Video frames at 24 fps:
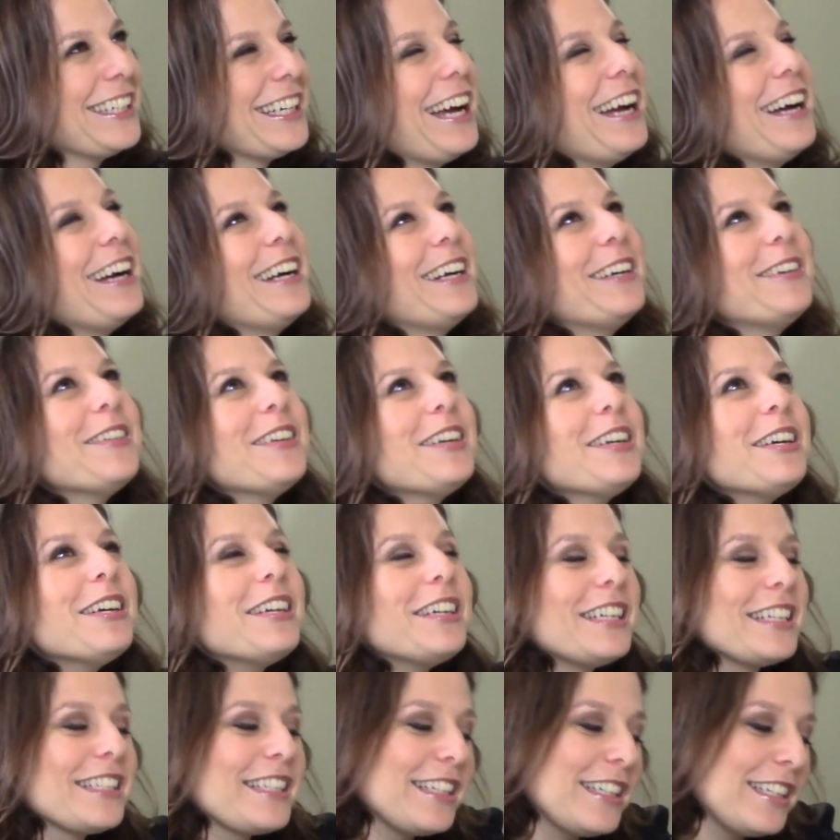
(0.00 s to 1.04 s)
Yeah,
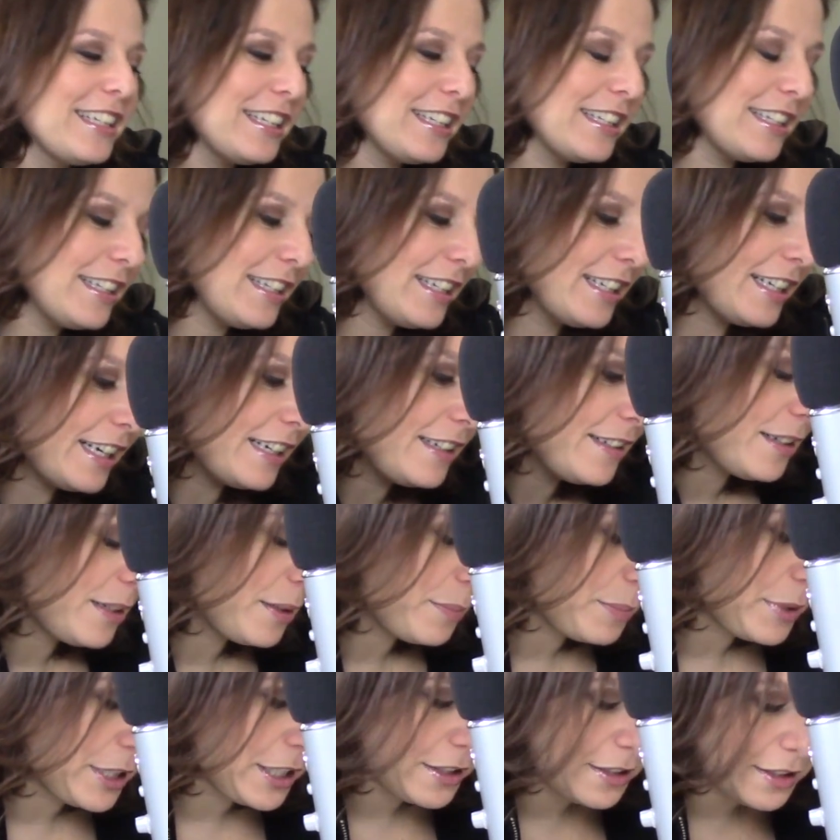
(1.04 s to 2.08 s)
it ended
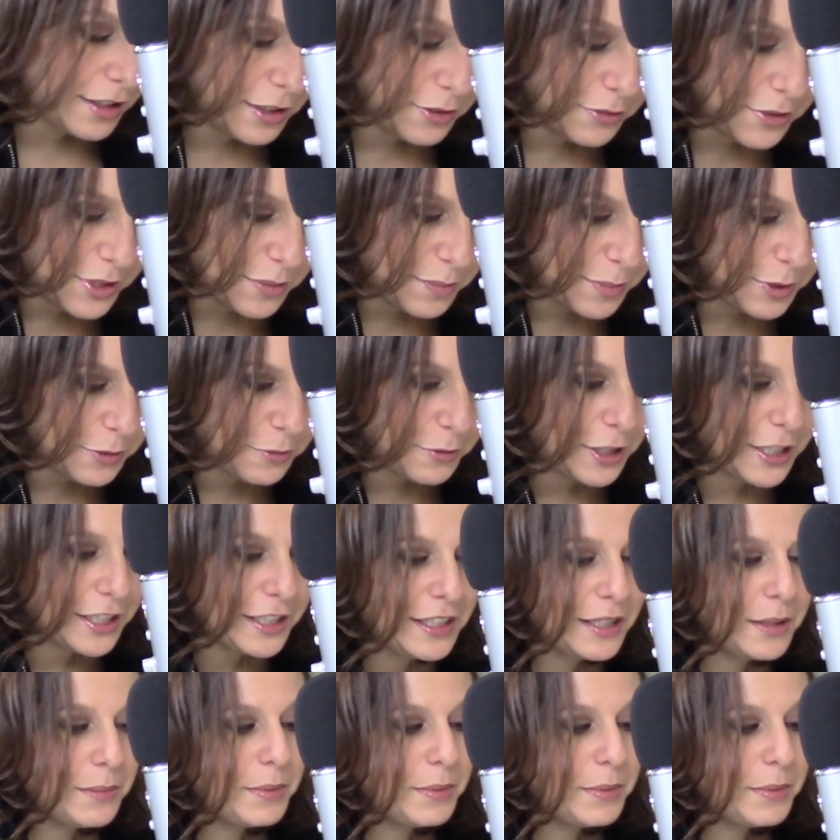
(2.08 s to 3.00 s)
up it was a bit windy,